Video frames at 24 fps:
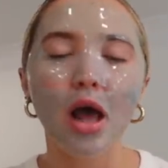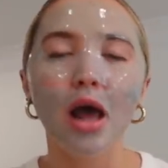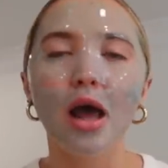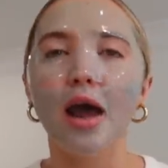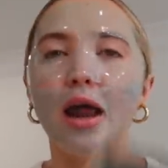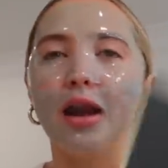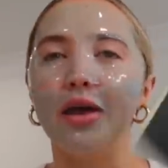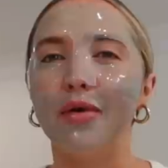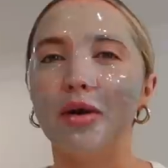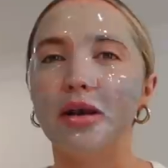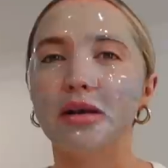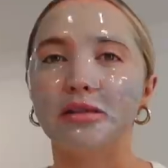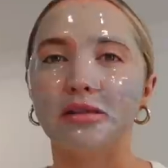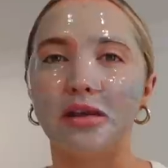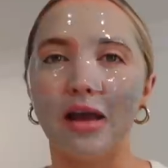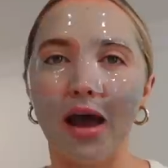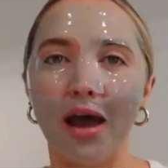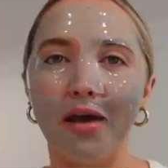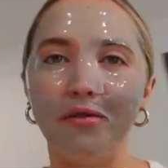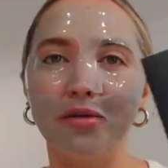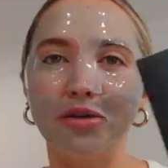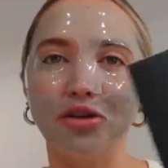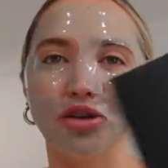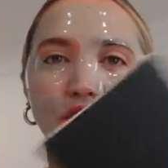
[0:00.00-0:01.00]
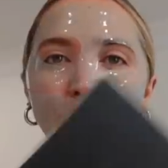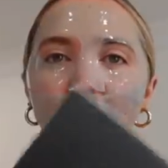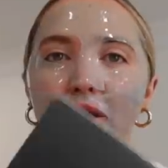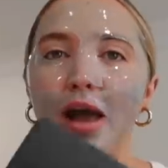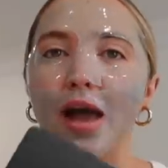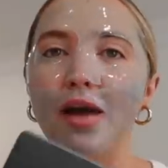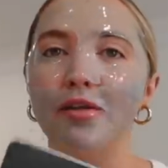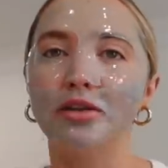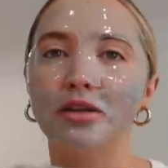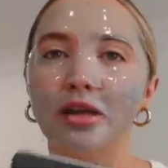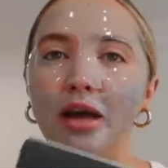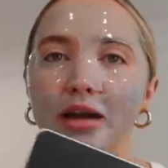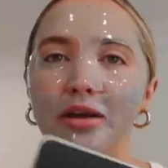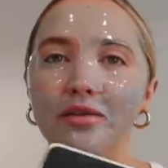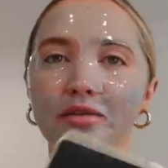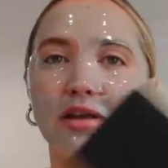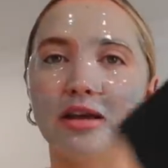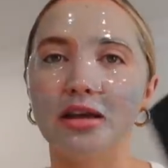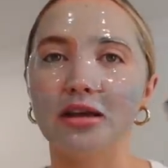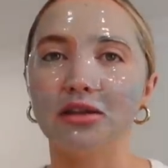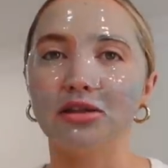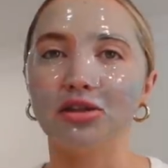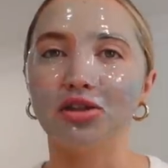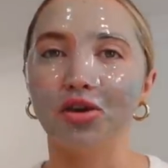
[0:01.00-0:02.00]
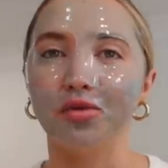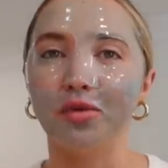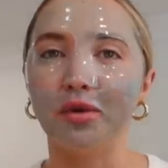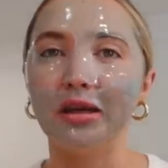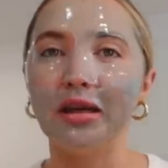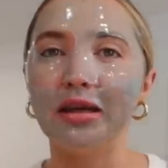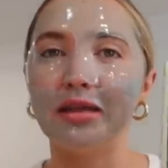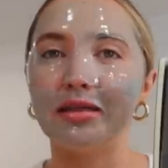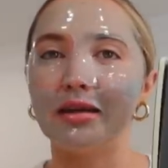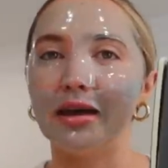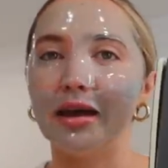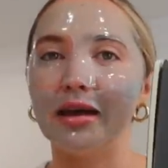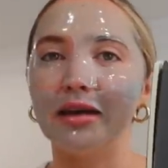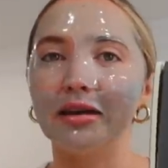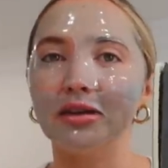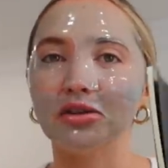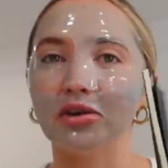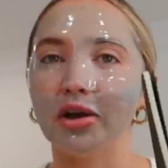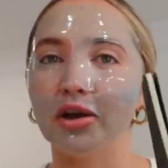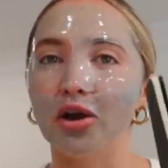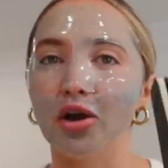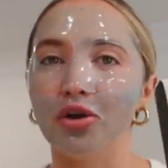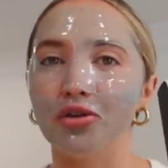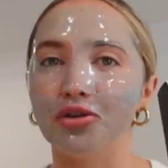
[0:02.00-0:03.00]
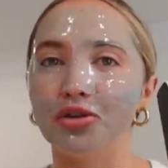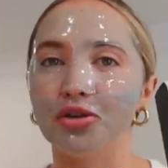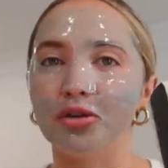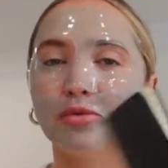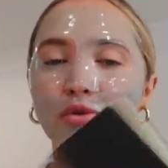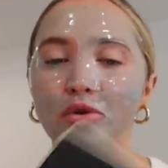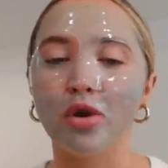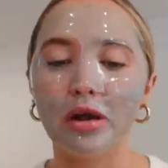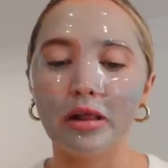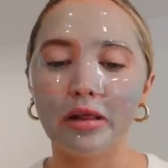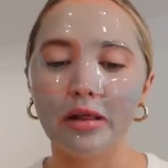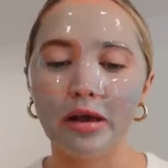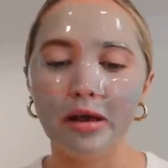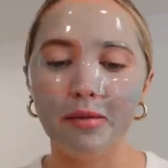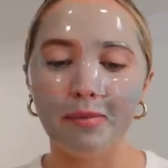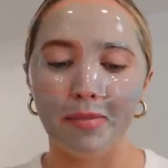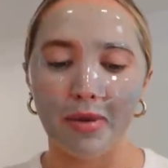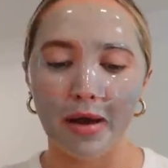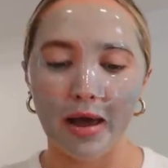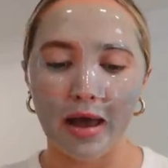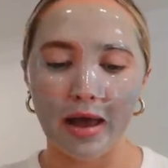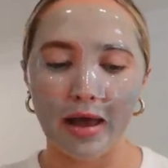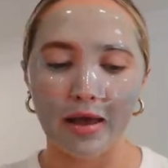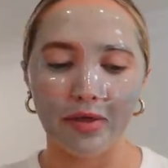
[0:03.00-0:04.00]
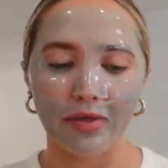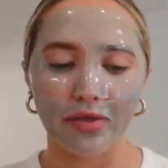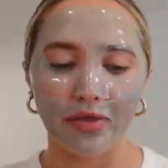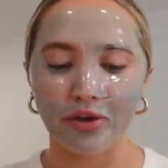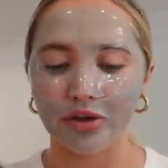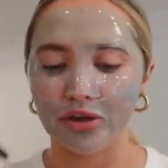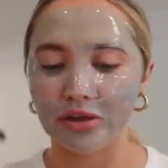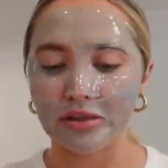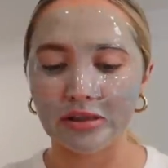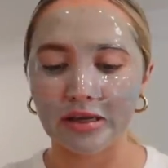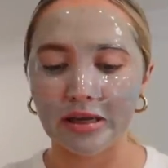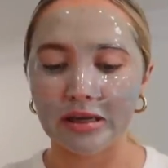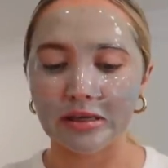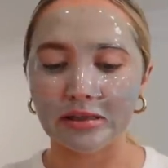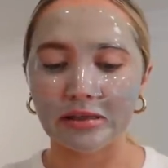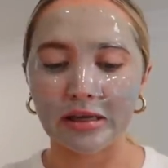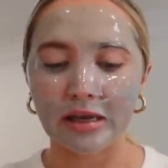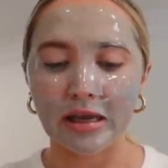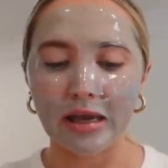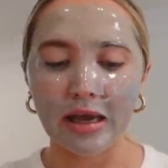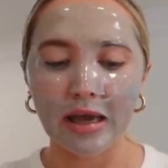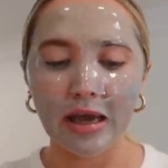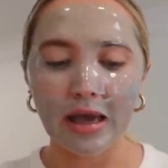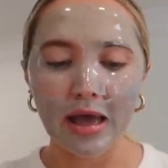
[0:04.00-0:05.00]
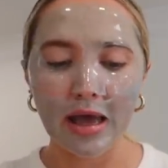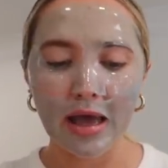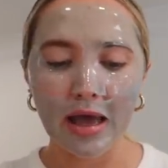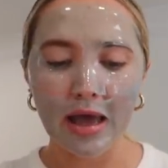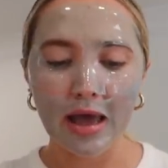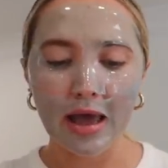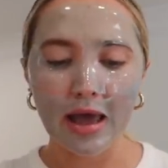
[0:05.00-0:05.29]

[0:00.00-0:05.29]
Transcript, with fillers: Anyways, I have my journal. I have a ton of these. They're really thin, so I go through them quickly, but they're just easy.